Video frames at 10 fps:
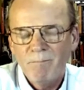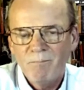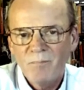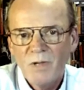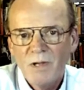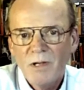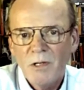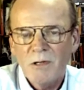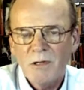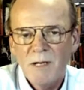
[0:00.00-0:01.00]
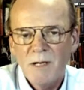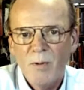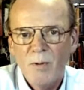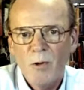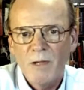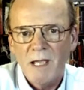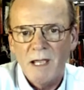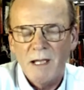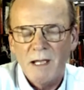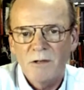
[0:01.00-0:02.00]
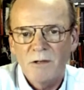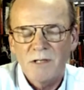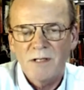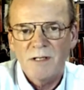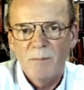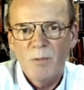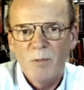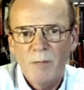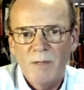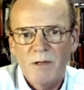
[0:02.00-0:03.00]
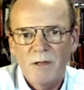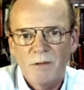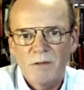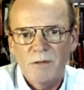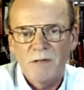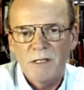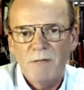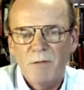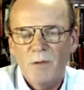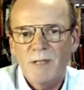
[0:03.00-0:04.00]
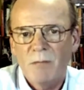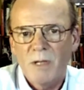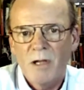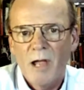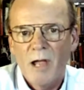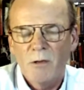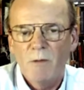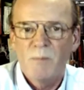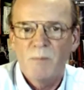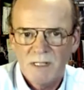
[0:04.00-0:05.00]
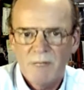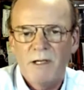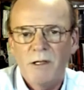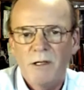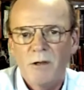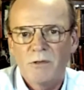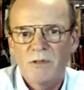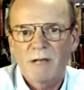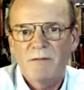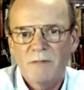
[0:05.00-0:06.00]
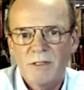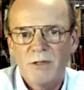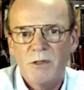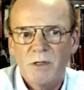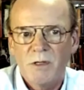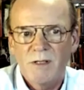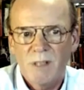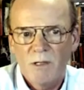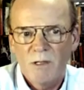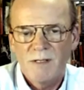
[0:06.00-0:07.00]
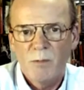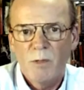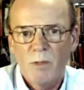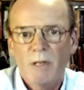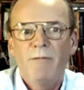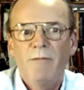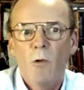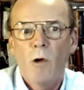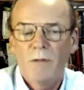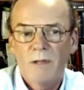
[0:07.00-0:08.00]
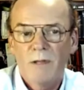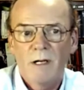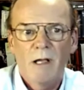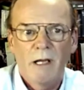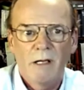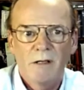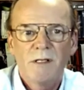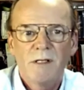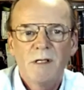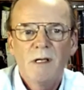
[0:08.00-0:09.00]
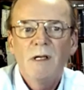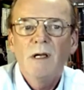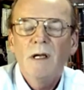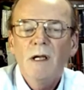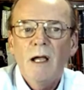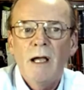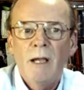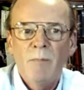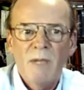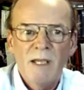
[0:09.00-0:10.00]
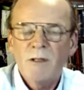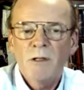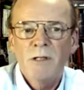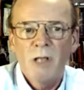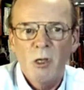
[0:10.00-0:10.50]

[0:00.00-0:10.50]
You're not an employee. It's not just an employment contract. You've got some kind of specific contract to do consultancy work for the client. It's not an open-ended thing.